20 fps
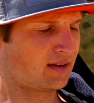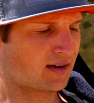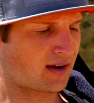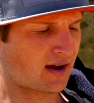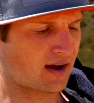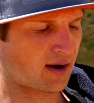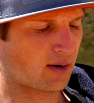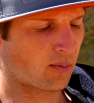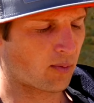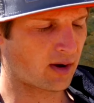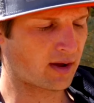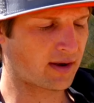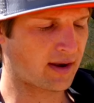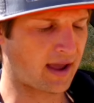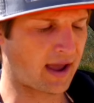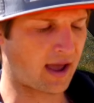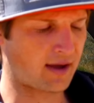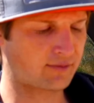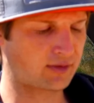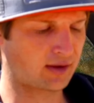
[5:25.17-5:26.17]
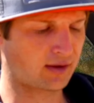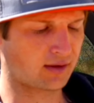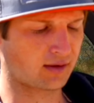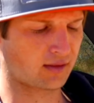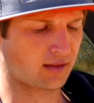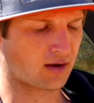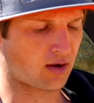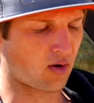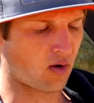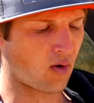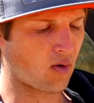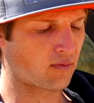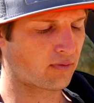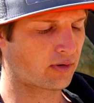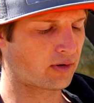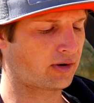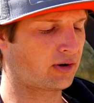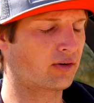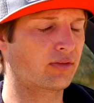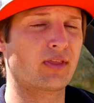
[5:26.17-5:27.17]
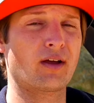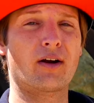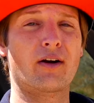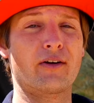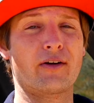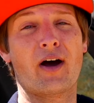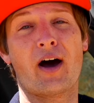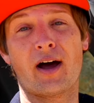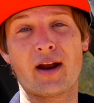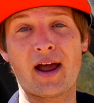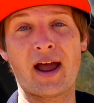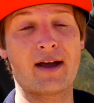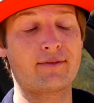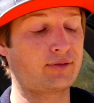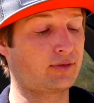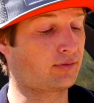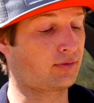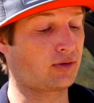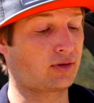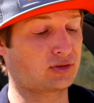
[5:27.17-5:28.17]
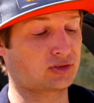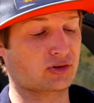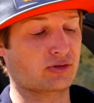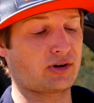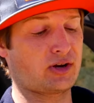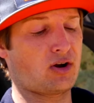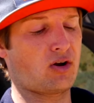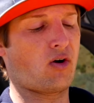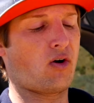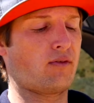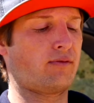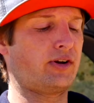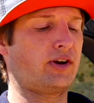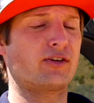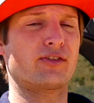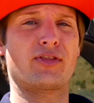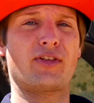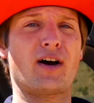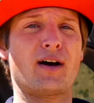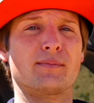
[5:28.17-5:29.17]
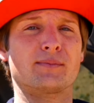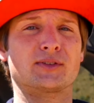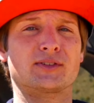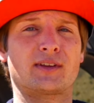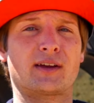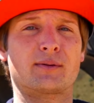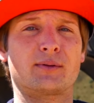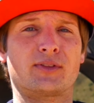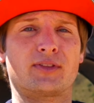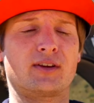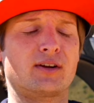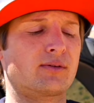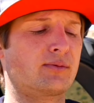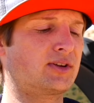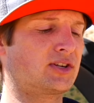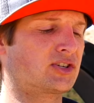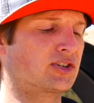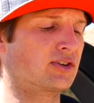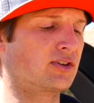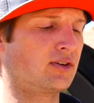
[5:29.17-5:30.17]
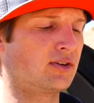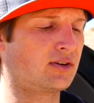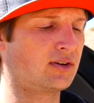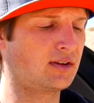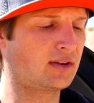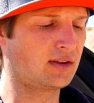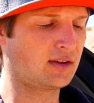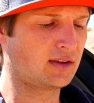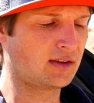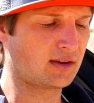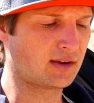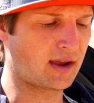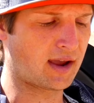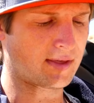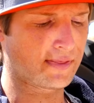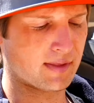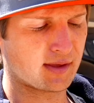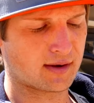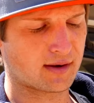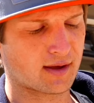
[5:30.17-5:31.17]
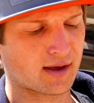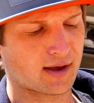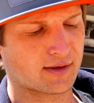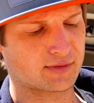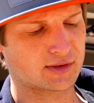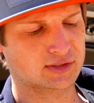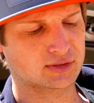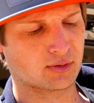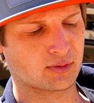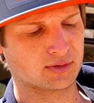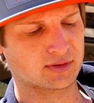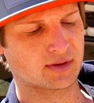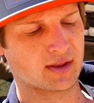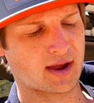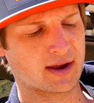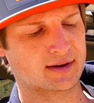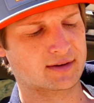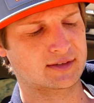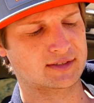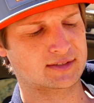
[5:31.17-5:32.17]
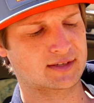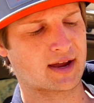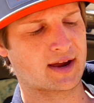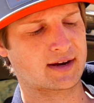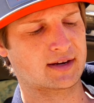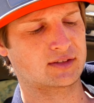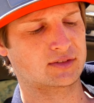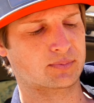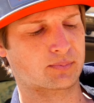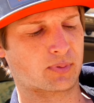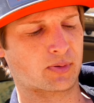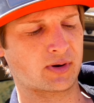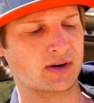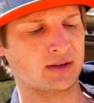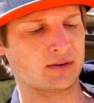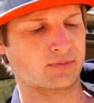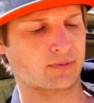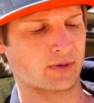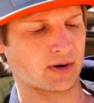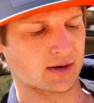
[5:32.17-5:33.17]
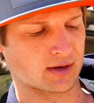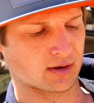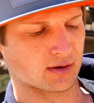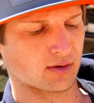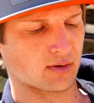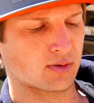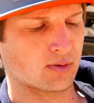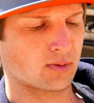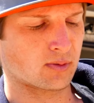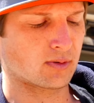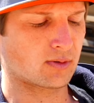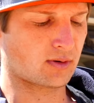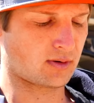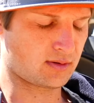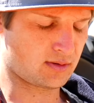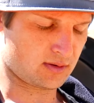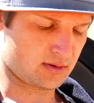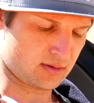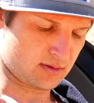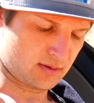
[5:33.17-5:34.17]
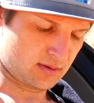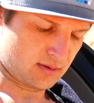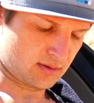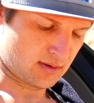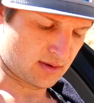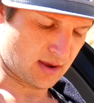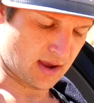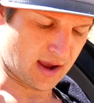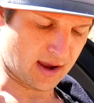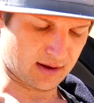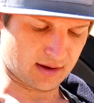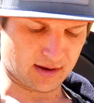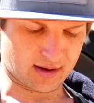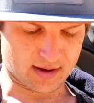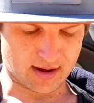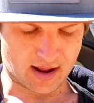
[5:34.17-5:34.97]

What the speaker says: One, having it over your, or not having the screen over your thumbs like with the original, and then this whole like design is pretty freaking cool, and it